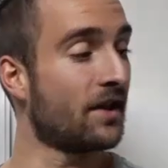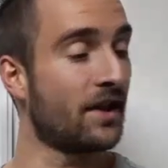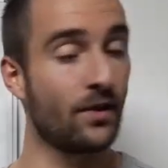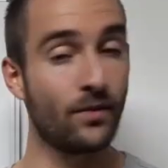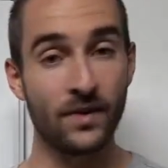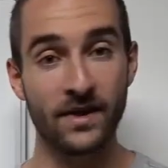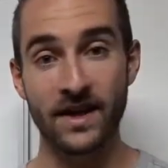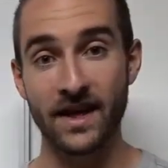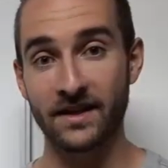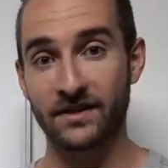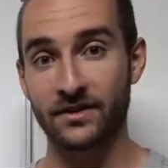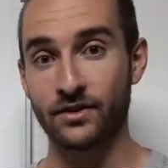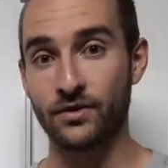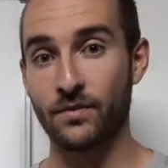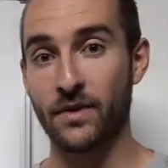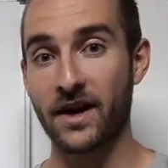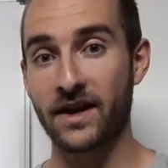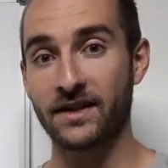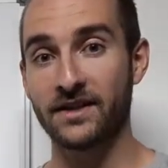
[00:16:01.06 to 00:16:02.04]
then we get to
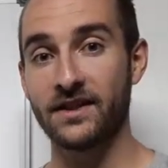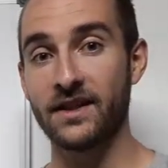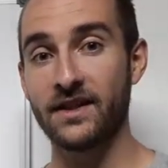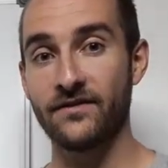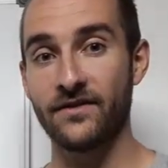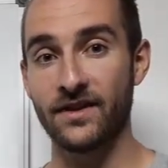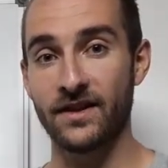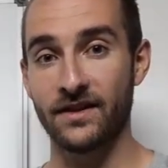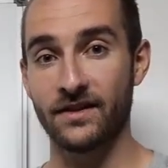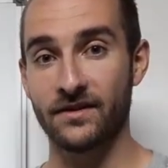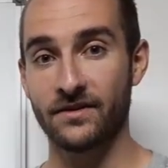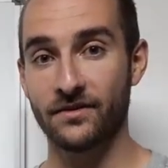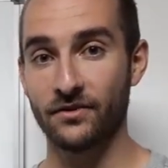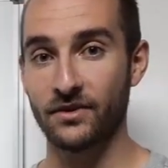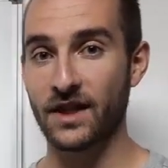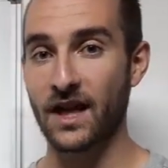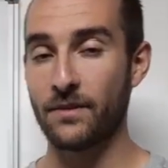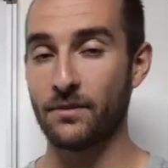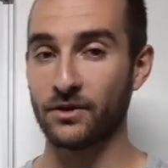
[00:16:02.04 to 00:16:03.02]
Mike TV,
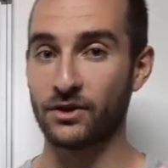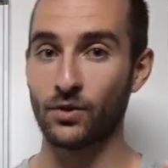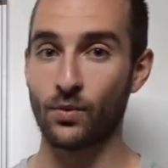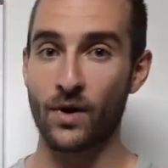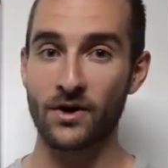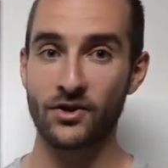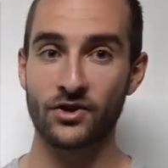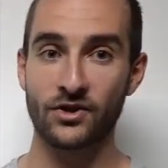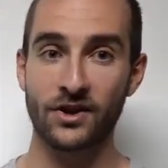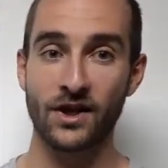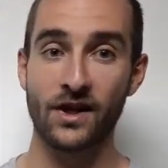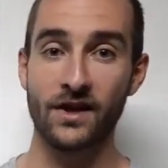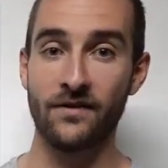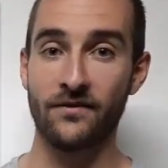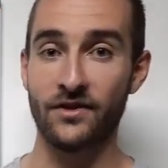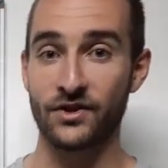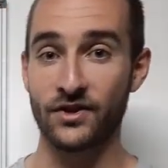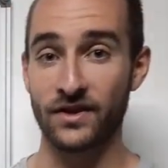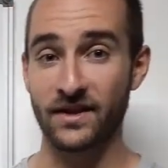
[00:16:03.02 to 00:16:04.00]
who's able to watch
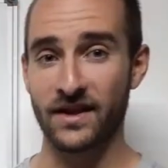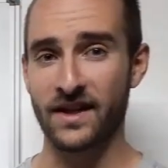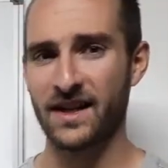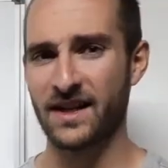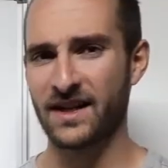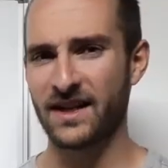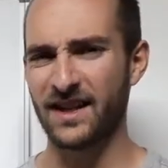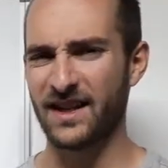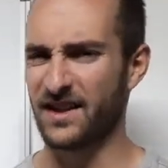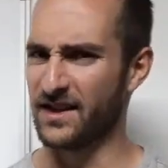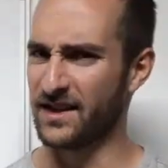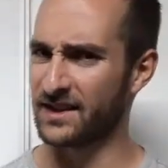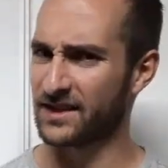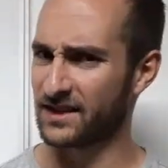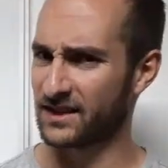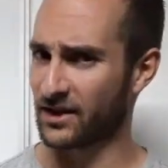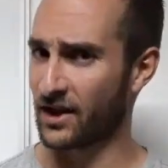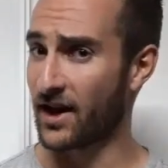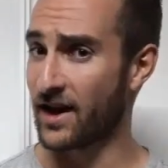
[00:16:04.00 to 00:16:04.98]
television. In
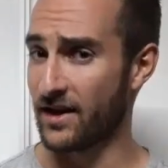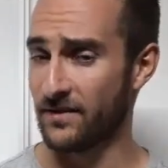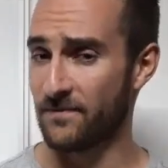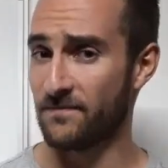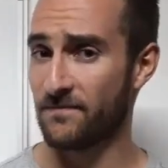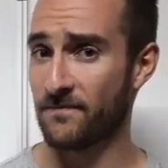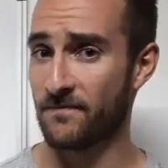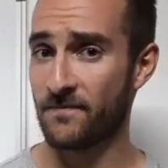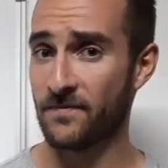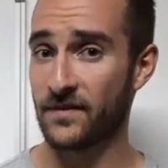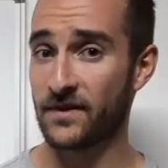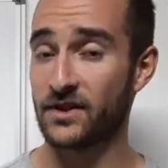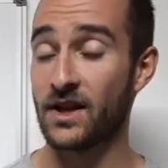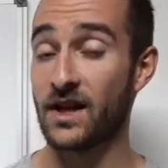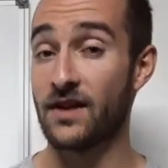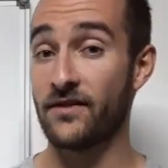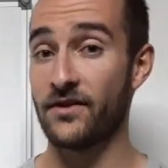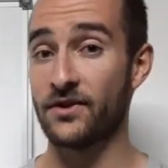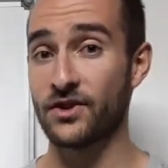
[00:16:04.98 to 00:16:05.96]
this time,
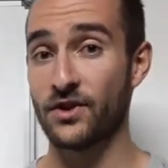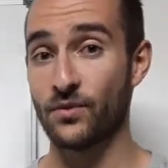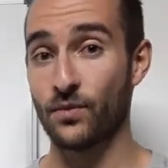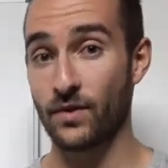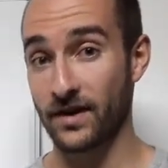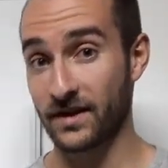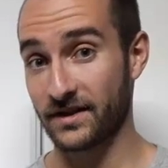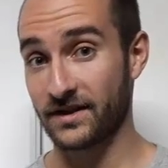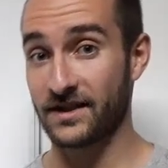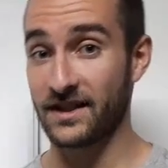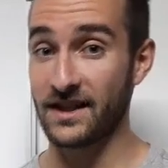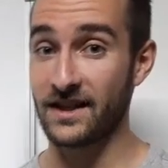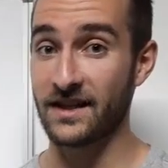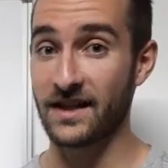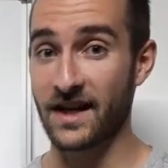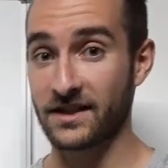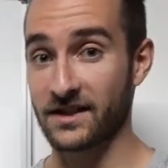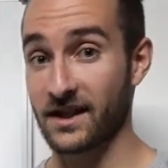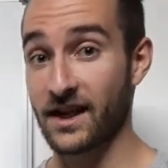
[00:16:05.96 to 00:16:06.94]
television was seen
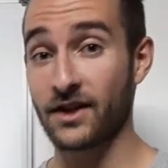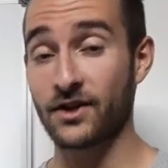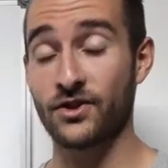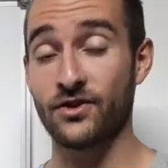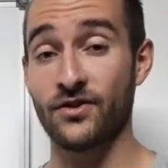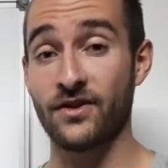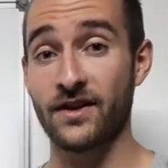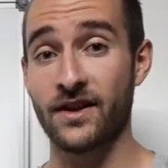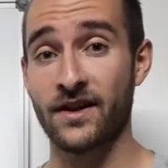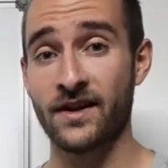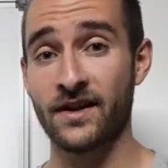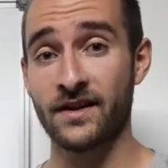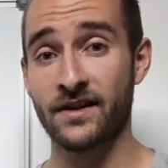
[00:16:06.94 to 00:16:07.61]
as a luxury.